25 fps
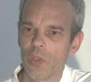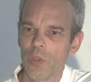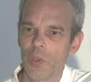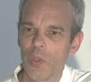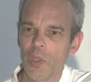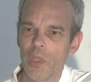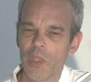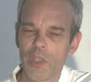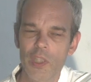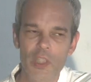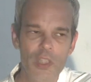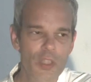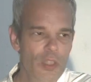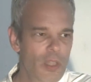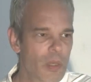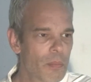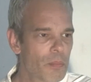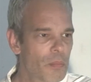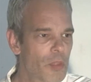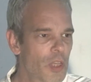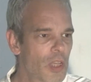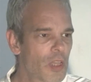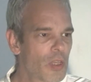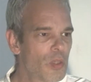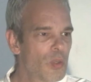that is
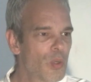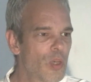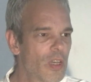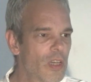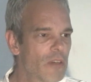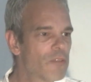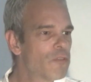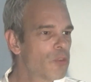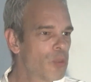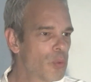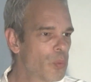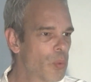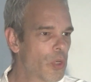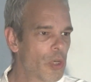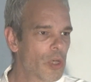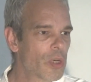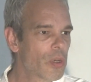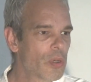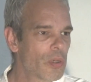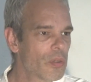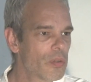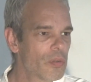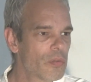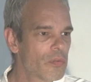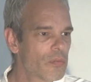something you have to
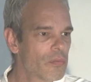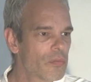work on.